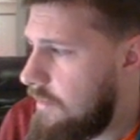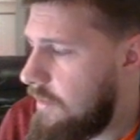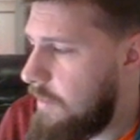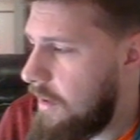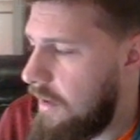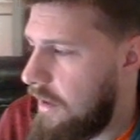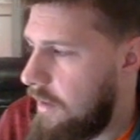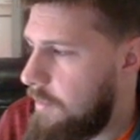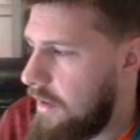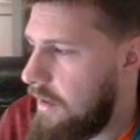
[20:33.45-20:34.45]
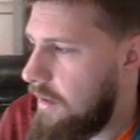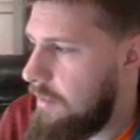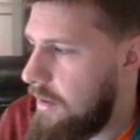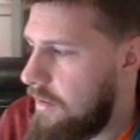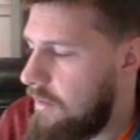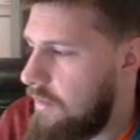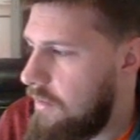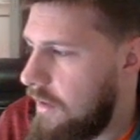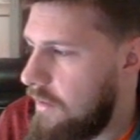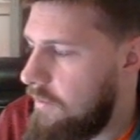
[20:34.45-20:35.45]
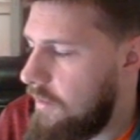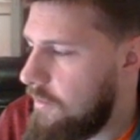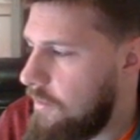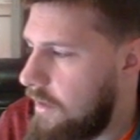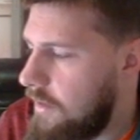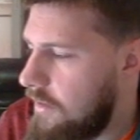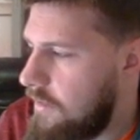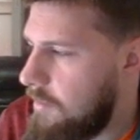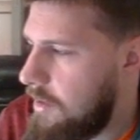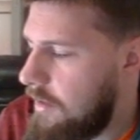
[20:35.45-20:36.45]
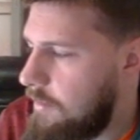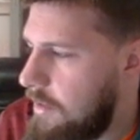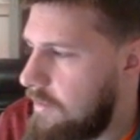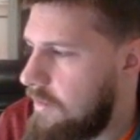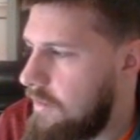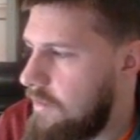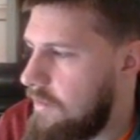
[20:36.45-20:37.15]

Depending on how picky I'm being. Like the first one, I think it took me 10 minutes to do.